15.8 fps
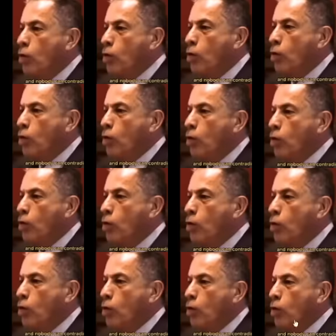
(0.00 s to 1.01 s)

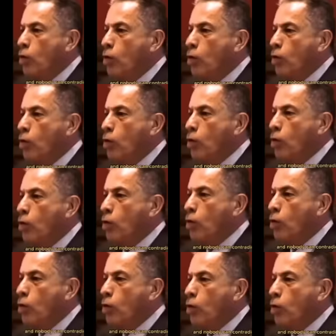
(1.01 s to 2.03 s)

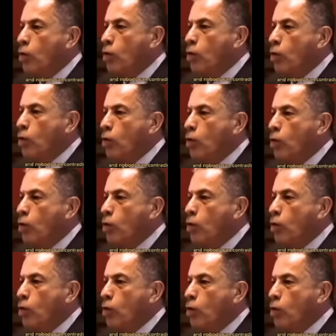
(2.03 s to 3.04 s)

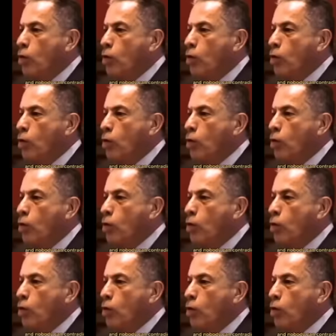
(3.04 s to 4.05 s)

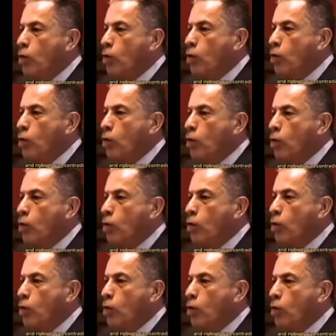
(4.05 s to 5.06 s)

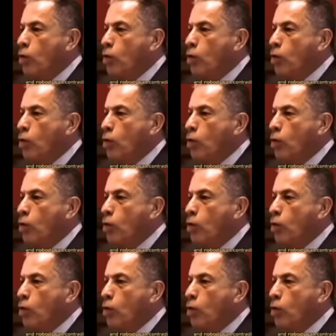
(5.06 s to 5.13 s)
(not speaking)